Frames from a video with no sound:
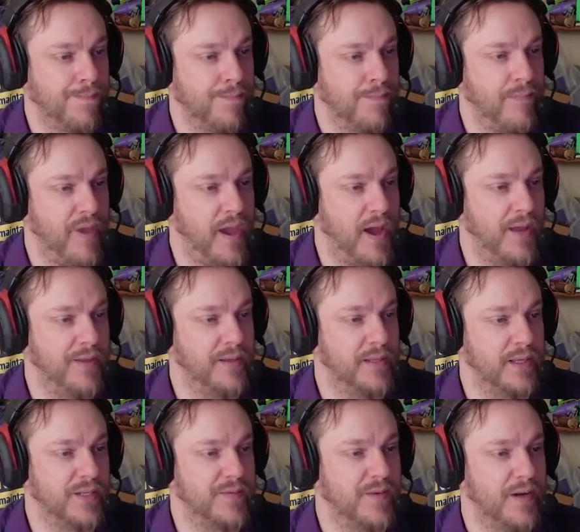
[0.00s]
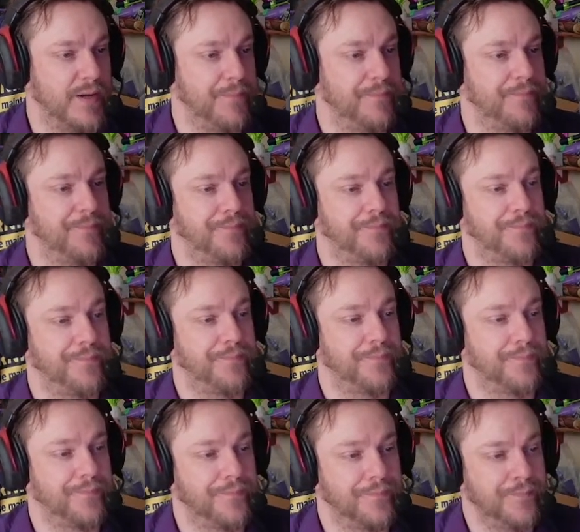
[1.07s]
Yeah, I think that's fine.
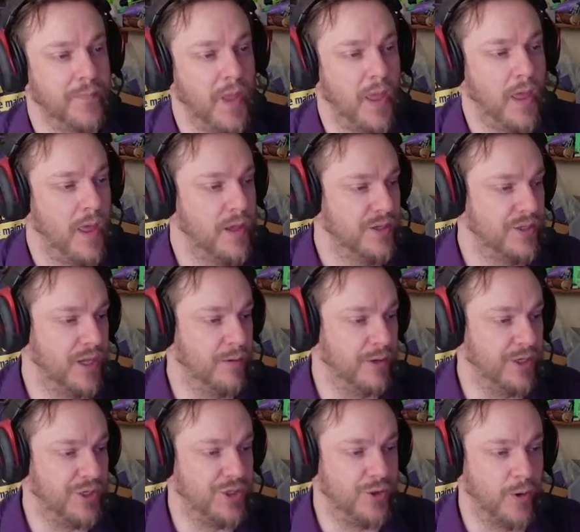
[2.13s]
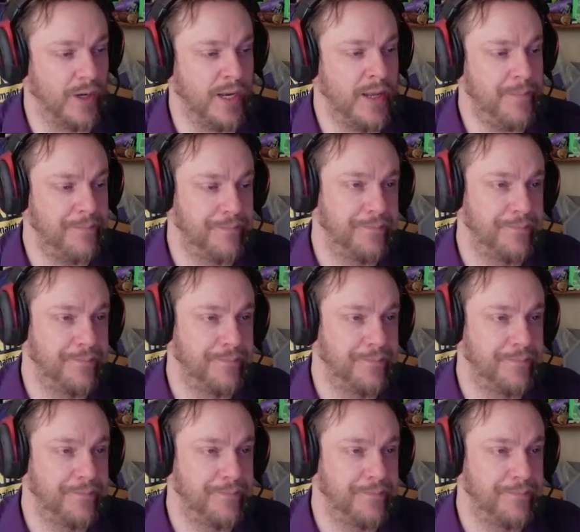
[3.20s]
So then we just join it.